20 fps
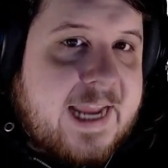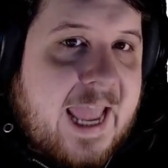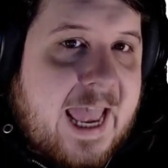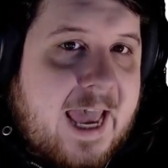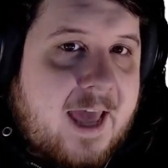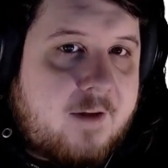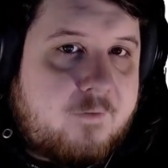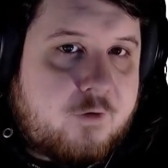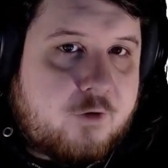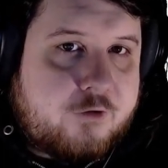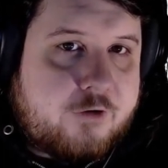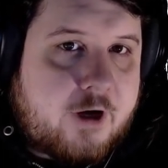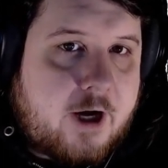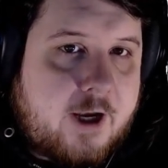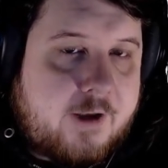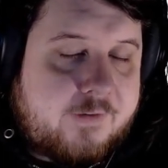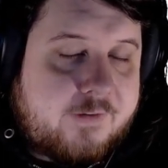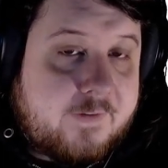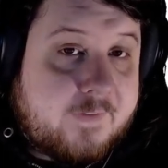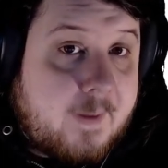
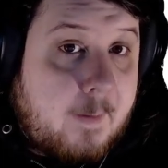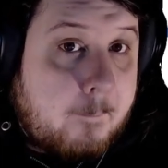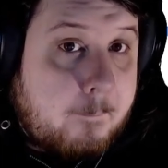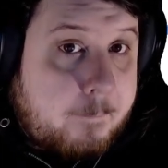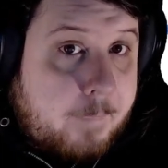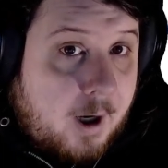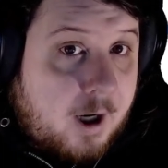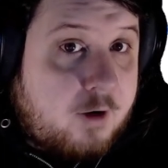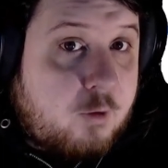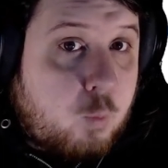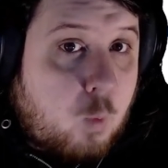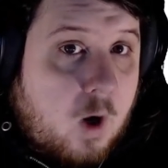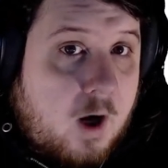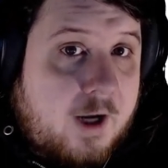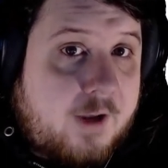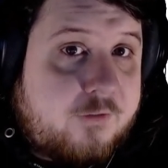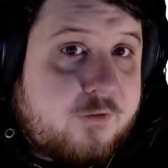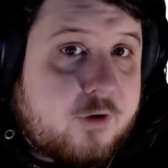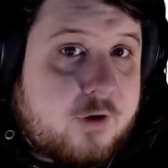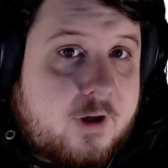advertising that
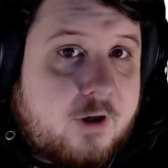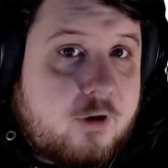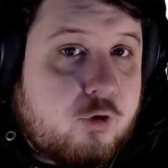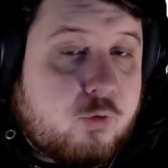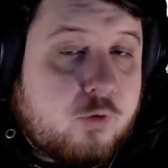Budweiser is